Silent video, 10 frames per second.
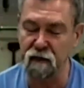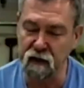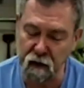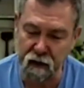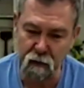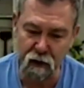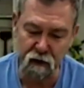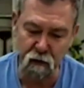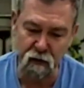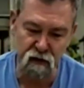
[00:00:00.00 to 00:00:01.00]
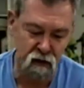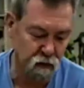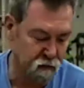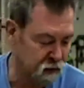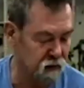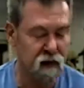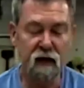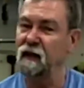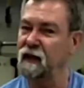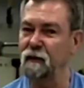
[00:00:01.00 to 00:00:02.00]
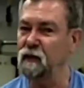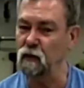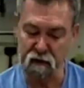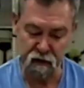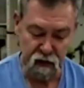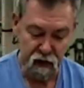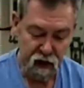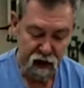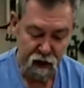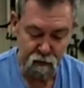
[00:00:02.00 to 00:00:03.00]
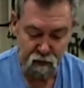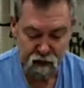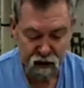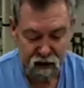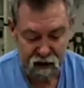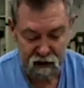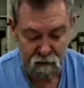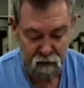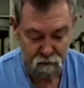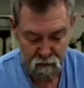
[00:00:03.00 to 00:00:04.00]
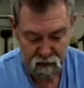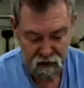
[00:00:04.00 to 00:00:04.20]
If you know anyone that wants to help me out, that'd be terrific. It'd give me